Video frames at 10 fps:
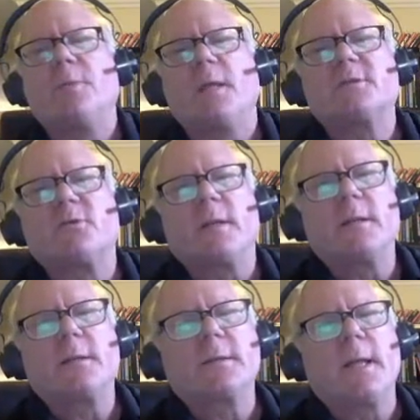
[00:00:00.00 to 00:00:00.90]

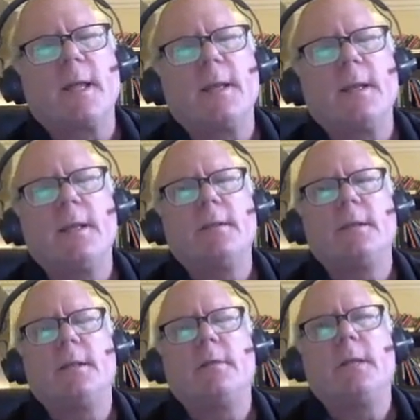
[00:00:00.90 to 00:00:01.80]
blustery. And
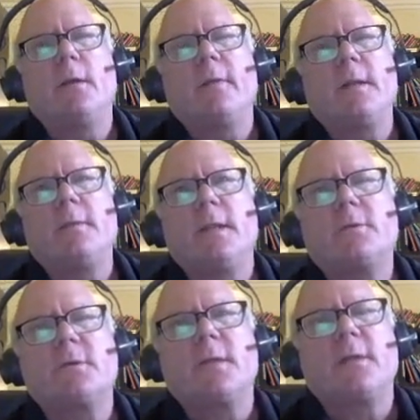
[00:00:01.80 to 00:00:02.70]

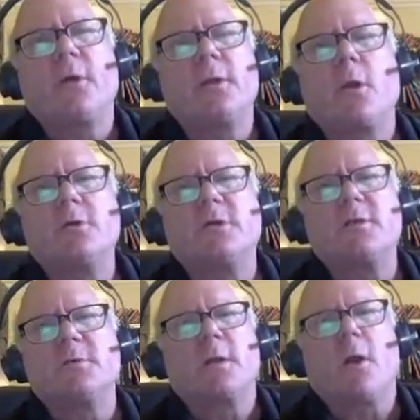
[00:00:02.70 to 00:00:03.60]
they thought
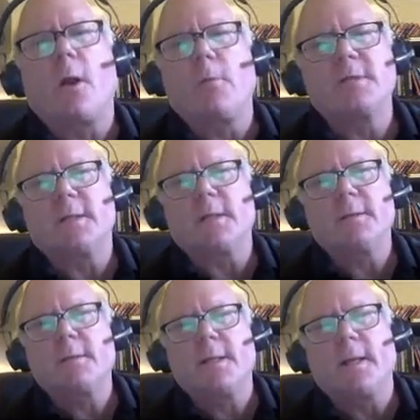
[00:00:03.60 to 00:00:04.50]
negotiation was like arm
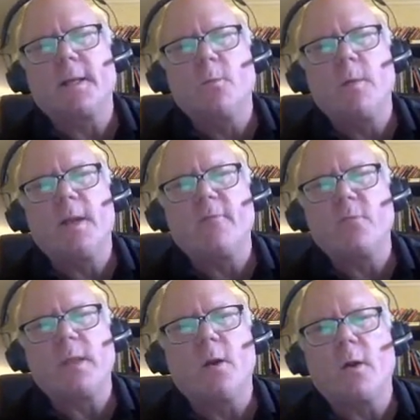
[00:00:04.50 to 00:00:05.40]
wrestling, and like women
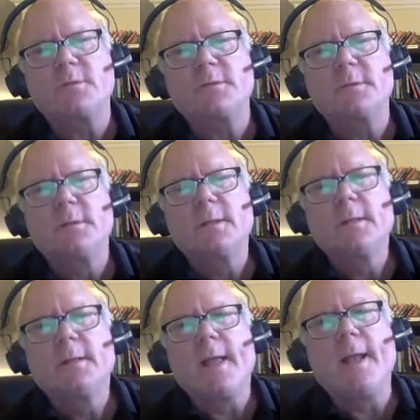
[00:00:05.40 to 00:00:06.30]
have weak arms,
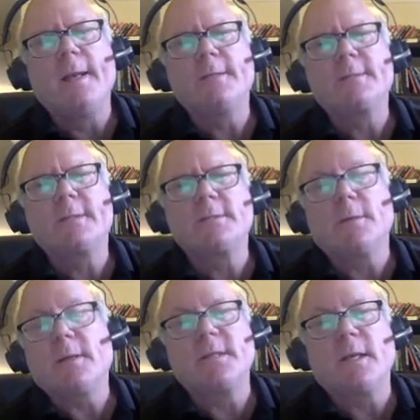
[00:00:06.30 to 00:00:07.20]
and
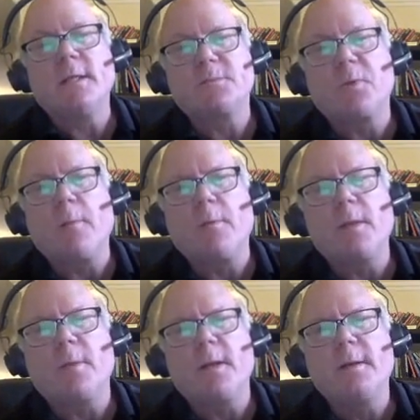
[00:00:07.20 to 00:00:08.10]
sometimes it is
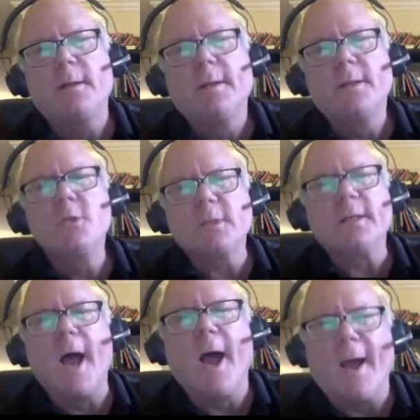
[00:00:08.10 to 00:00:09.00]
probably, but
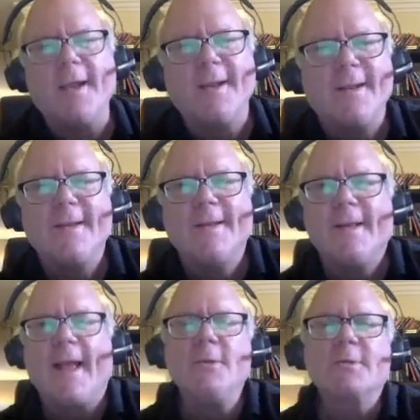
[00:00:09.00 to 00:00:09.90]
usually not.
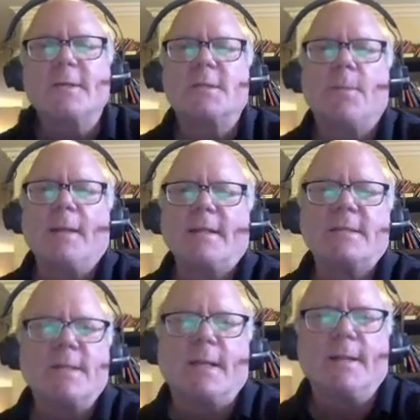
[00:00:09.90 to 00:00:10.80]
And usually it's about
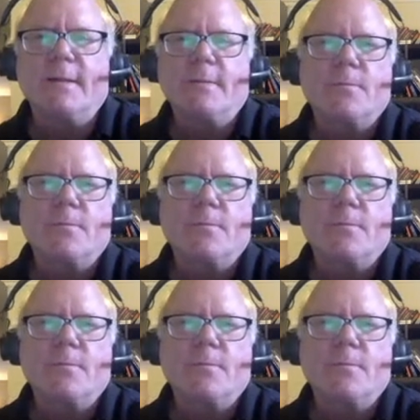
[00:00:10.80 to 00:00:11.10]
listening,